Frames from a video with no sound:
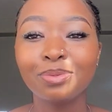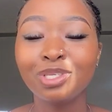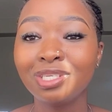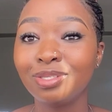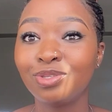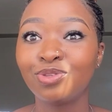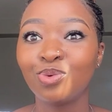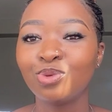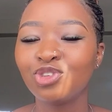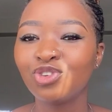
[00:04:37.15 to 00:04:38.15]
which is
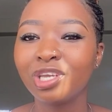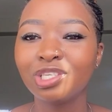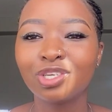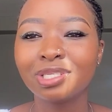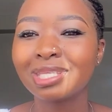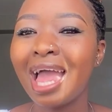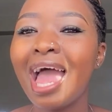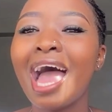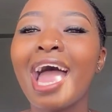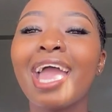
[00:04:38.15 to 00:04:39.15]
so strange because
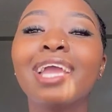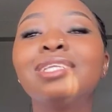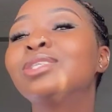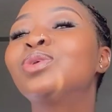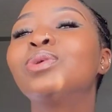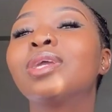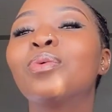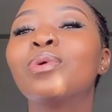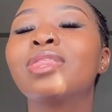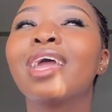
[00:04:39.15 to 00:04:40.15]
I hated
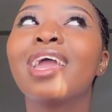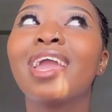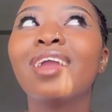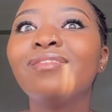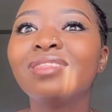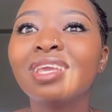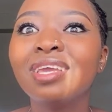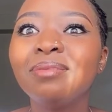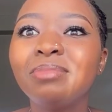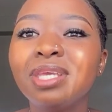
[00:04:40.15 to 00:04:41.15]
cooking with everything
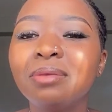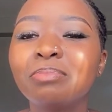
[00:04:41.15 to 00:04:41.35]
in me,